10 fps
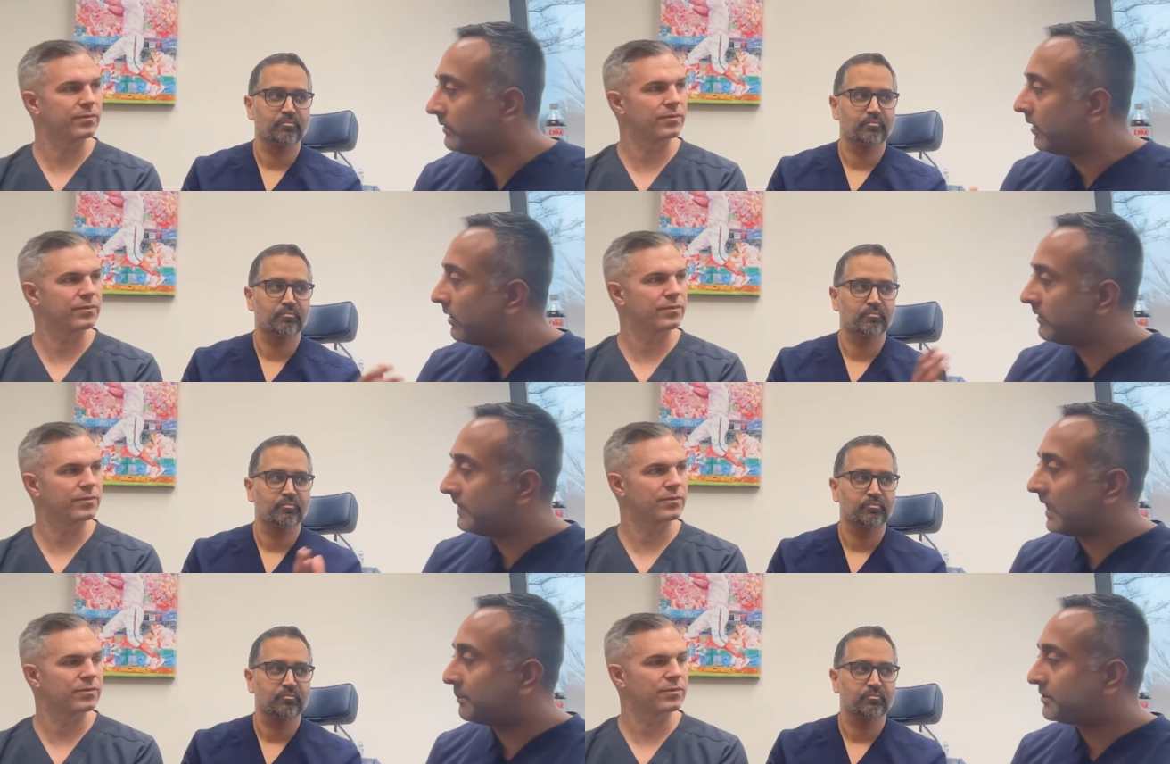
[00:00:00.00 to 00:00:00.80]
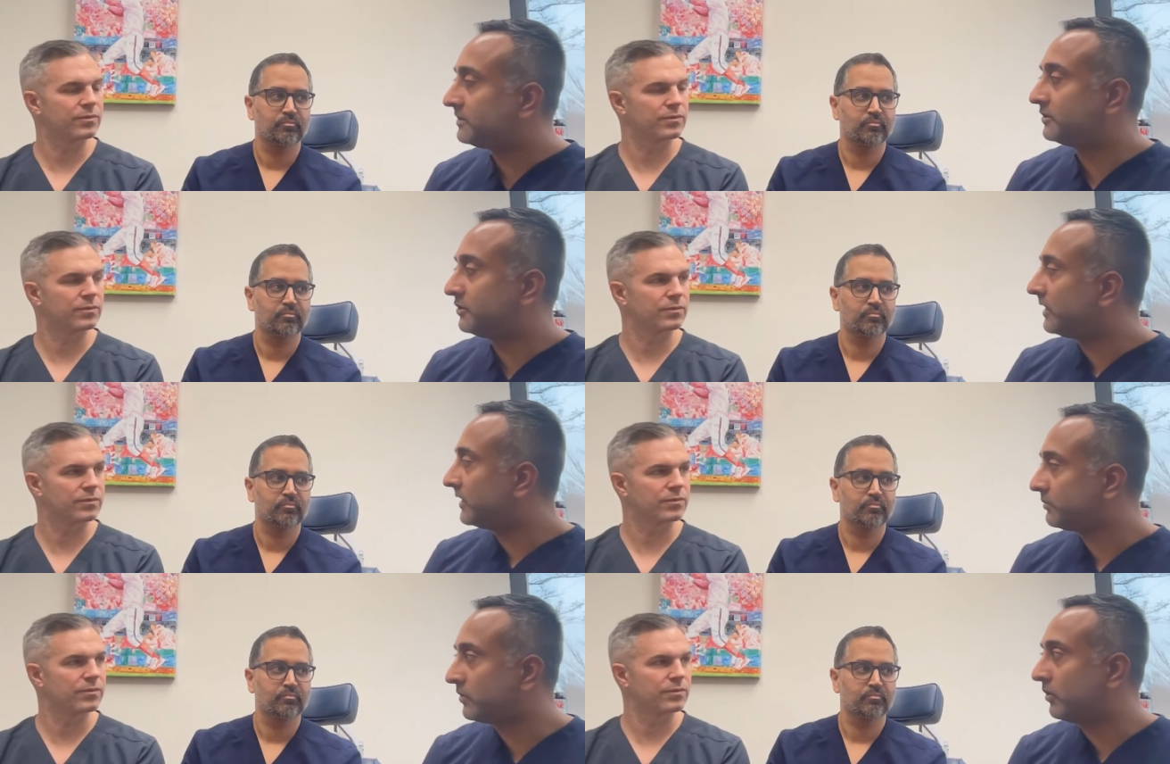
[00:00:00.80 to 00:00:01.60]
Speaker 1: all the options that you
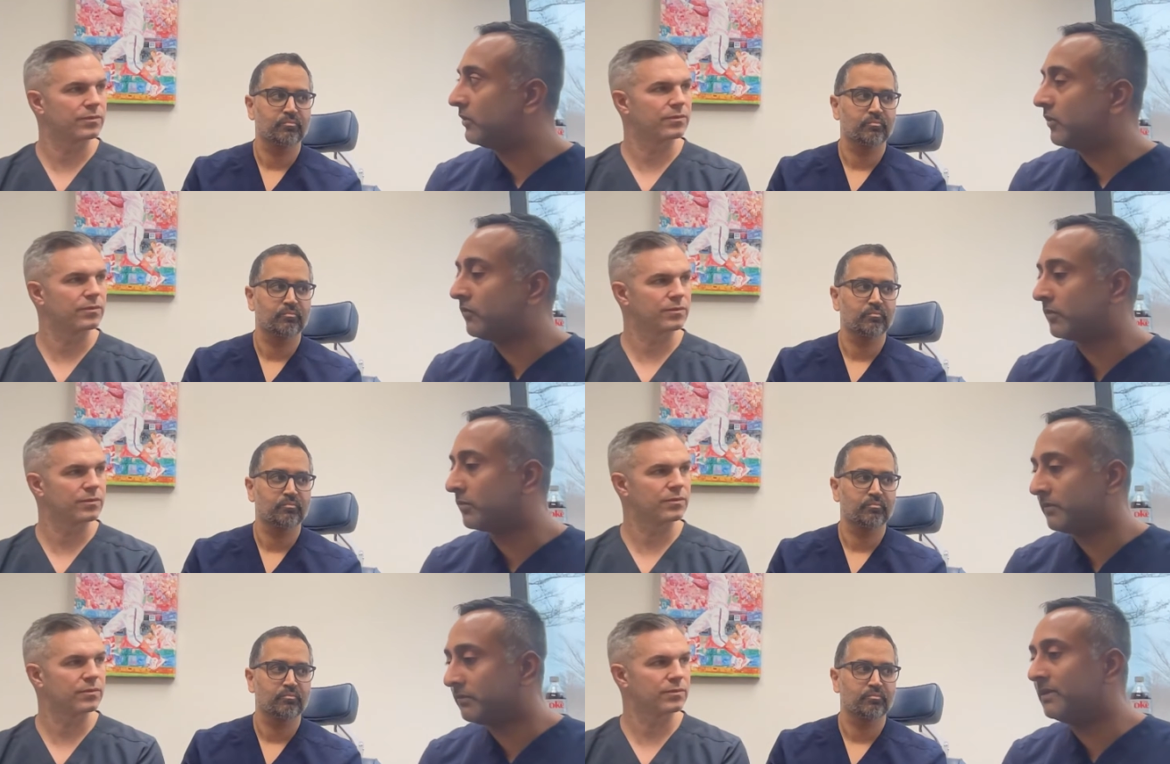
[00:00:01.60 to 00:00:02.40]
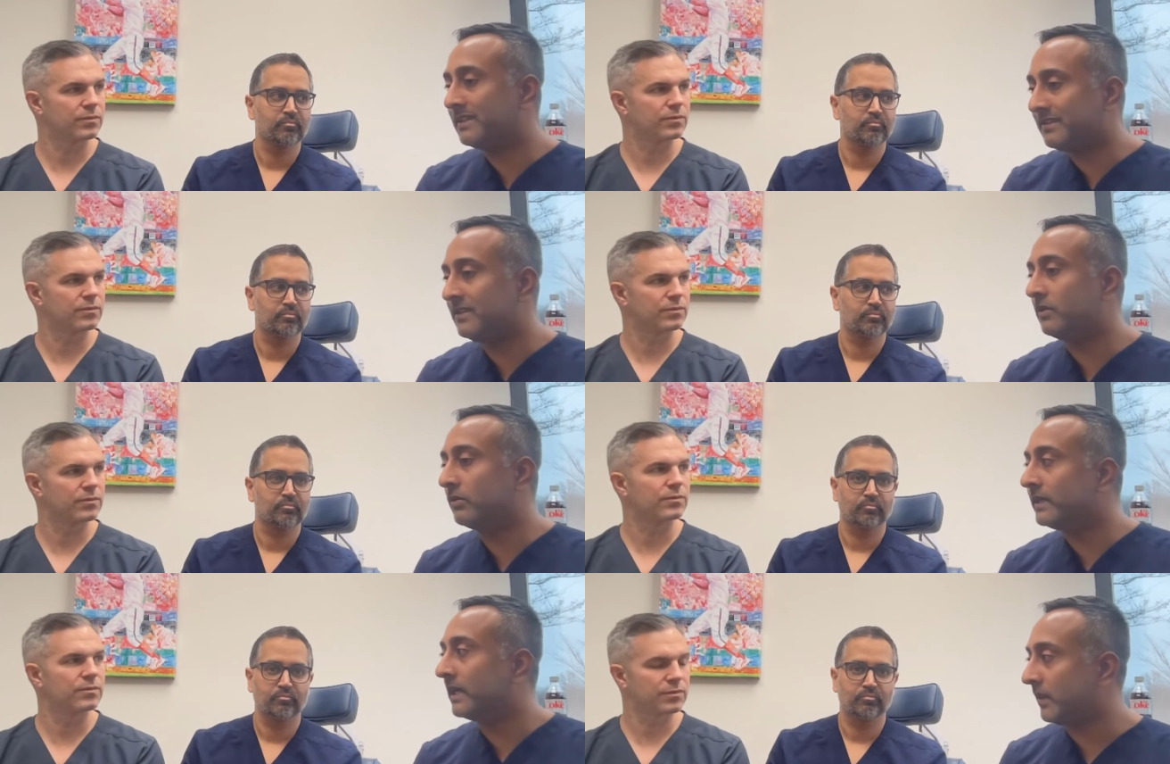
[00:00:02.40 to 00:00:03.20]
guys were going over were really the
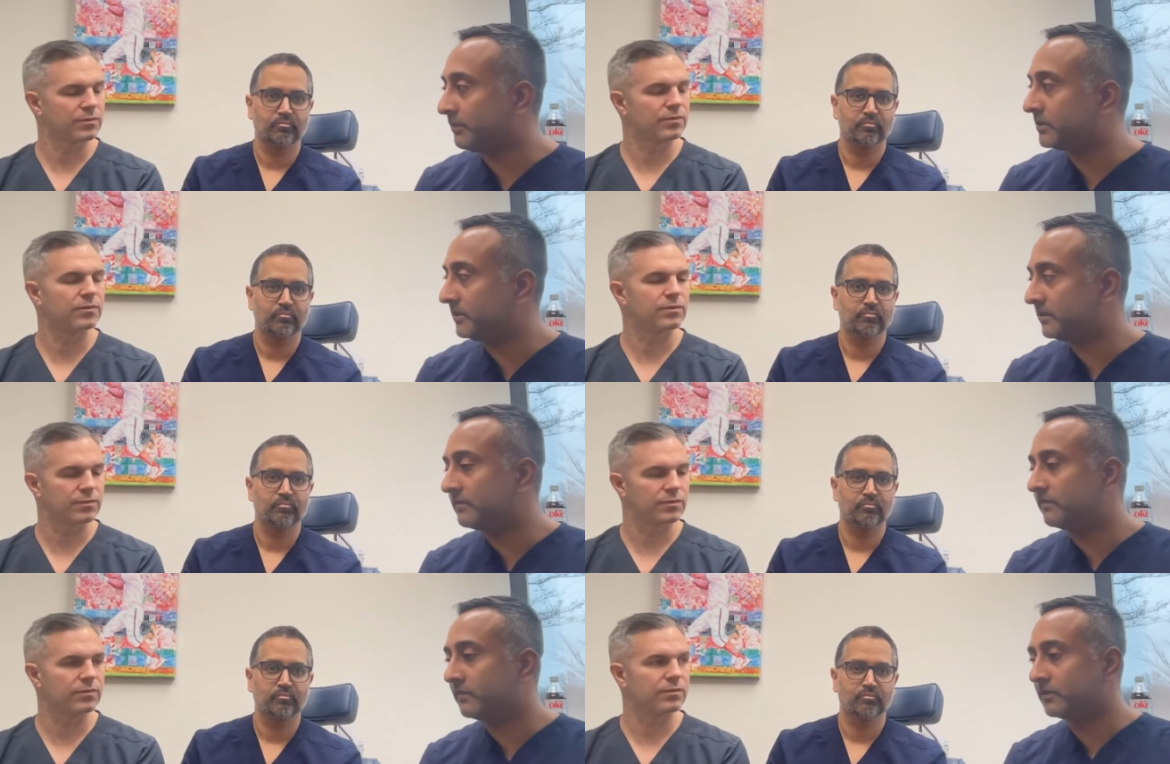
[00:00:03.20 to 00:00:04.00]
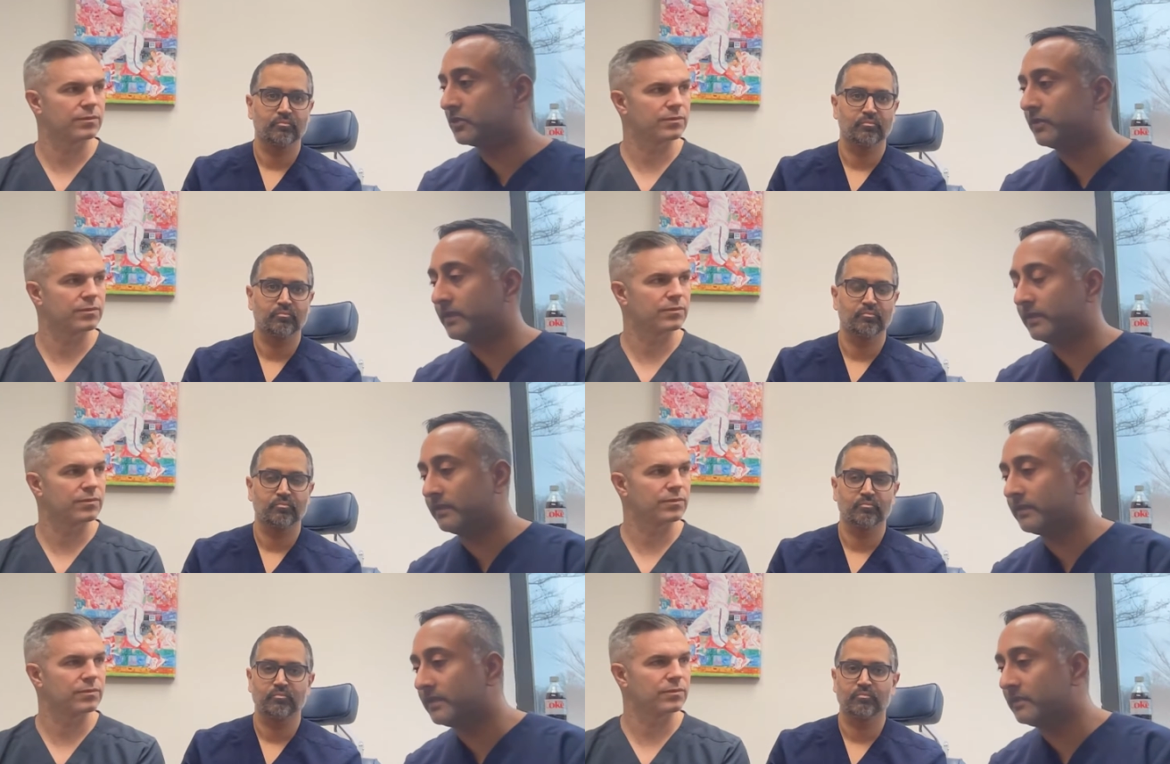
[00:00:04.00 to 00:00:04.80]
only options for treating
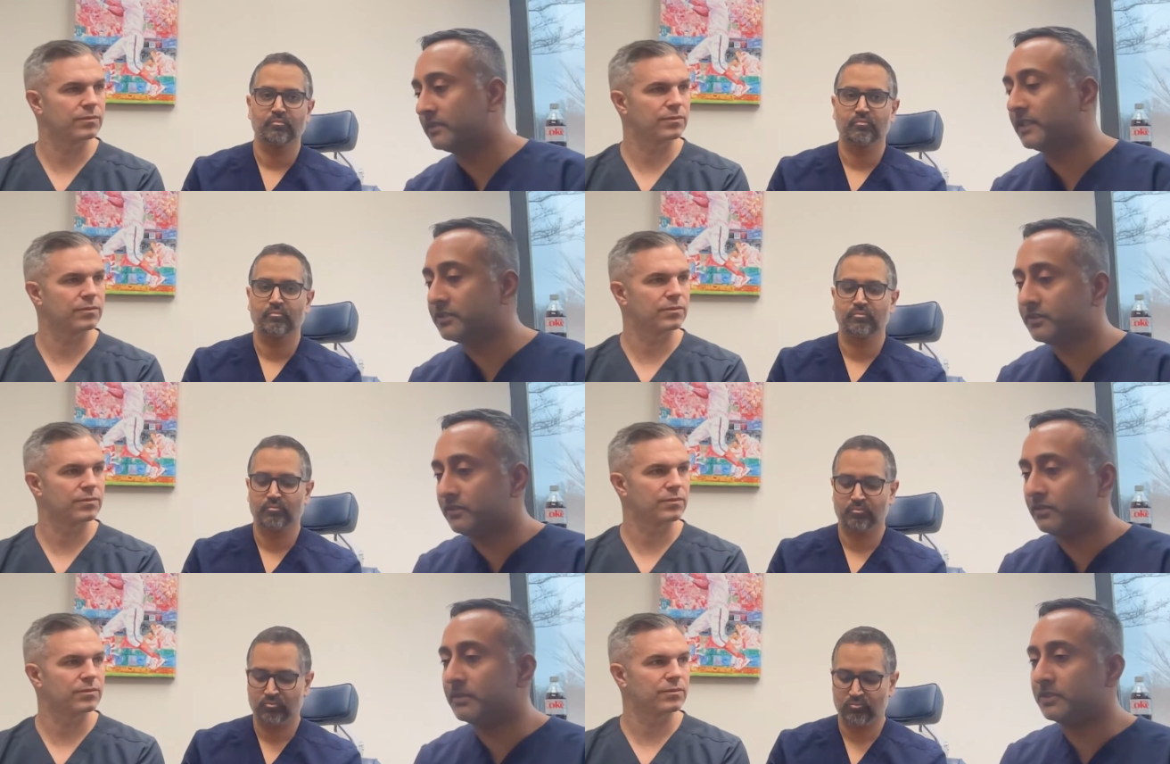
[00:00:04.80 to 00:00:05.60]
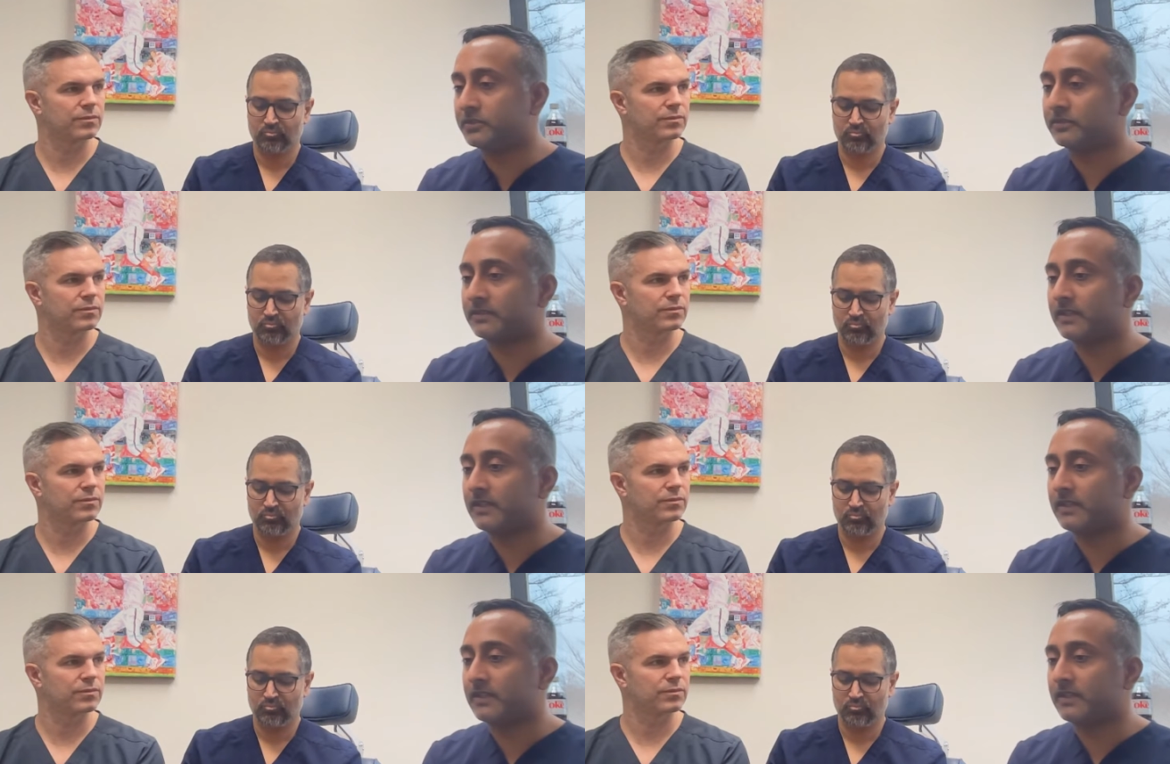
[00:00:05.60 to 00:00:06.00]
eustachian tube issues,